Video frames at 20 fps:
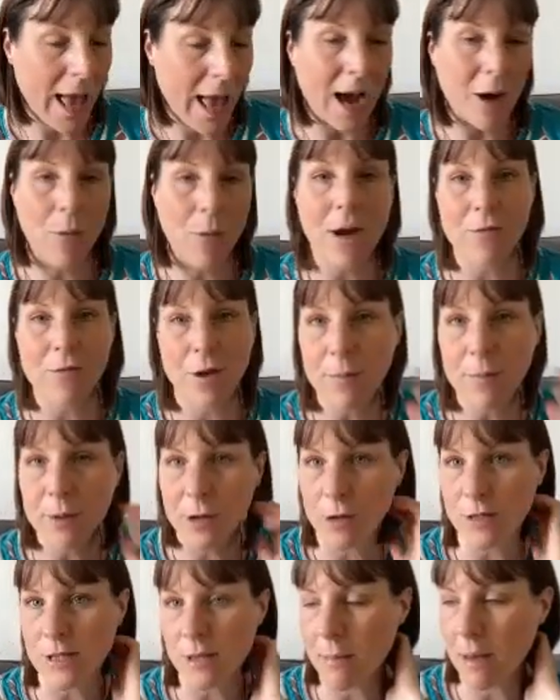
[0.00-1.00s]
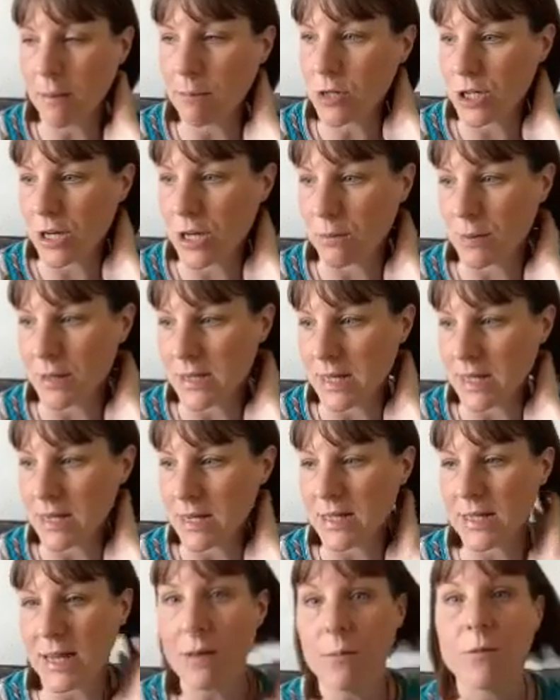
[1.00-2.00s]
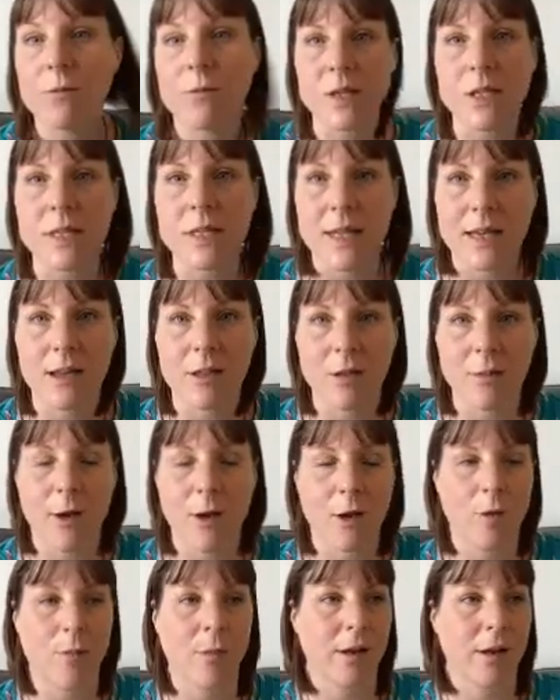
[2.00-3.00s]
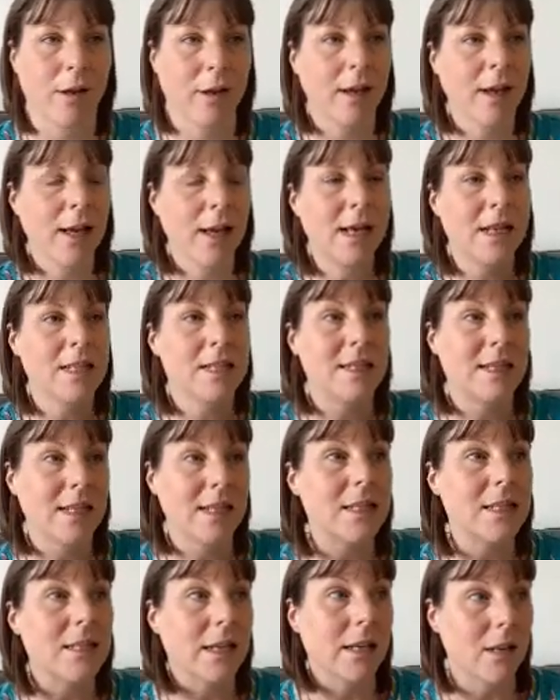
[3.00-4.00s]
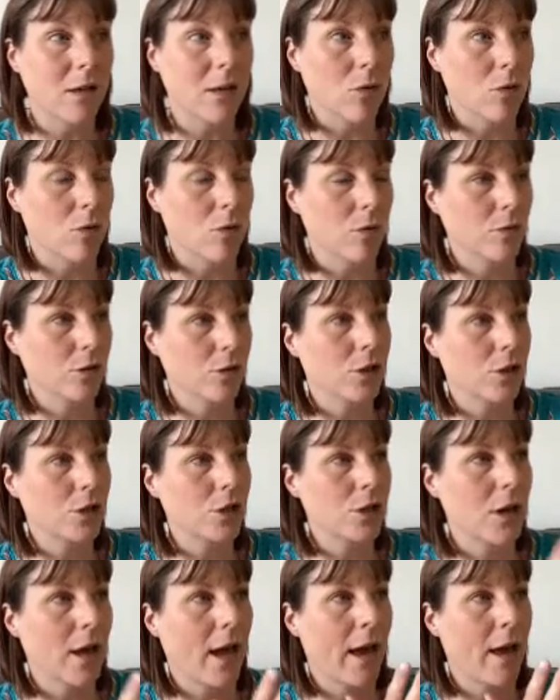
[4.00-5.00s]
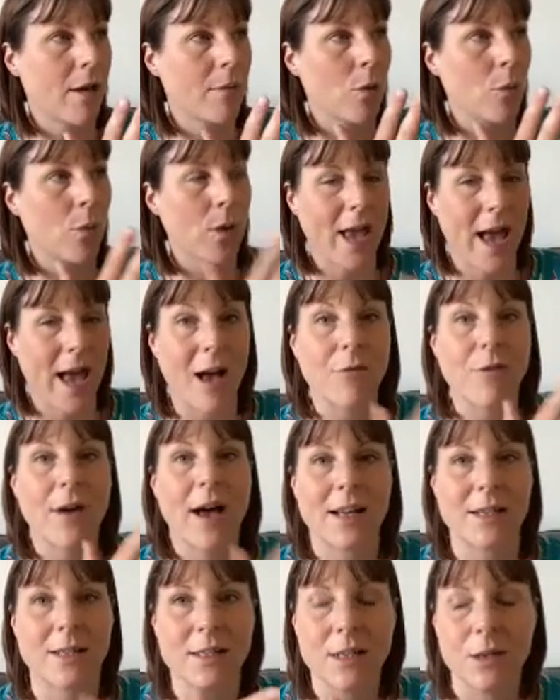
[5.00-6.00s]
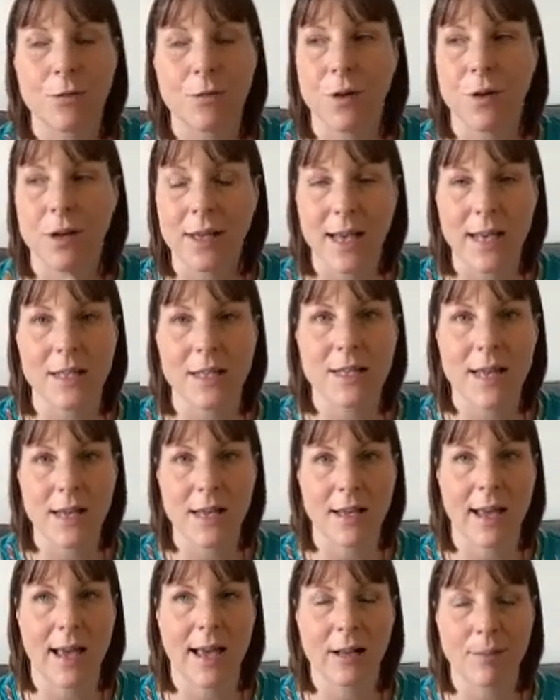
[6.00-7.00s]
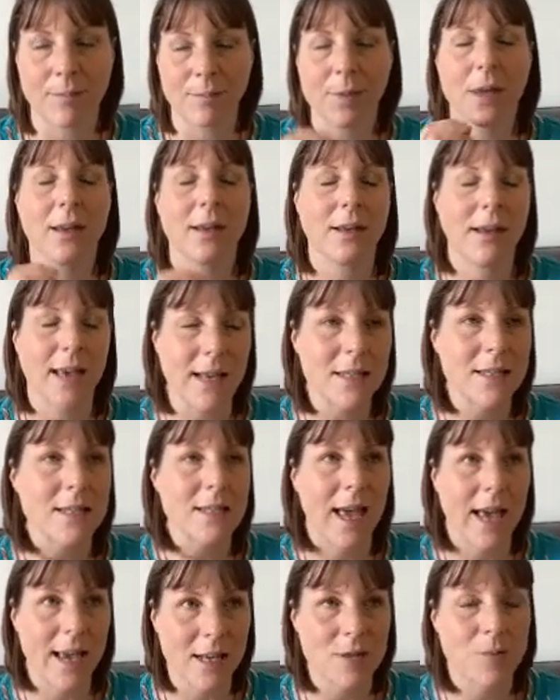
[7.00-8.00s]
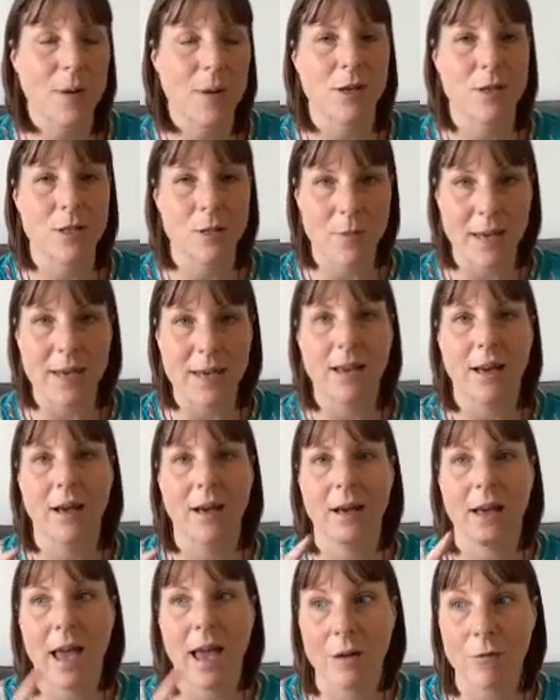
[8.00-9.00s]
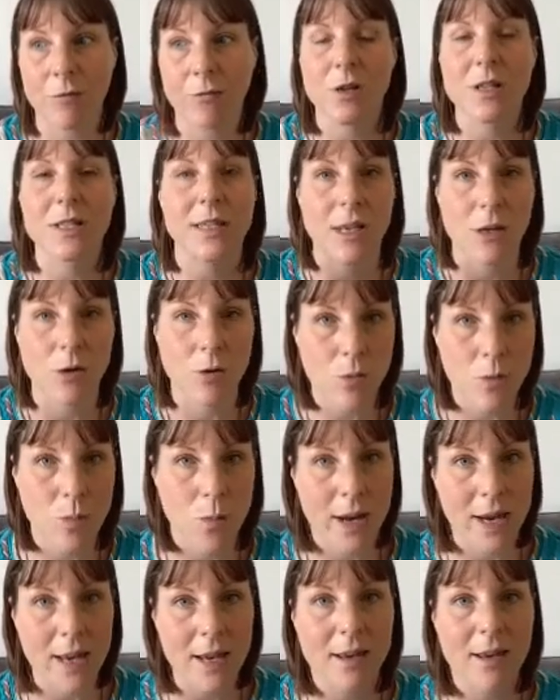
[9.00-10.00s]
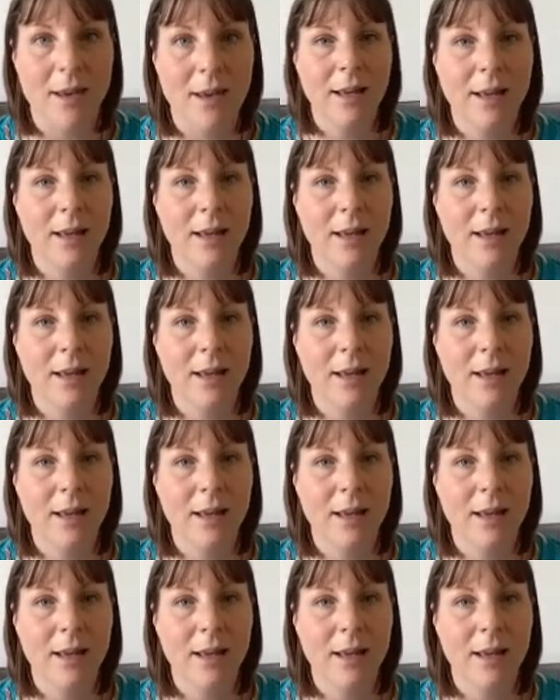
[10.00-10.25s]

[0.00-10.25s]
However, because the membership is in its infancy at the moment, since it launched, we have had a different guest expert speaker every single week,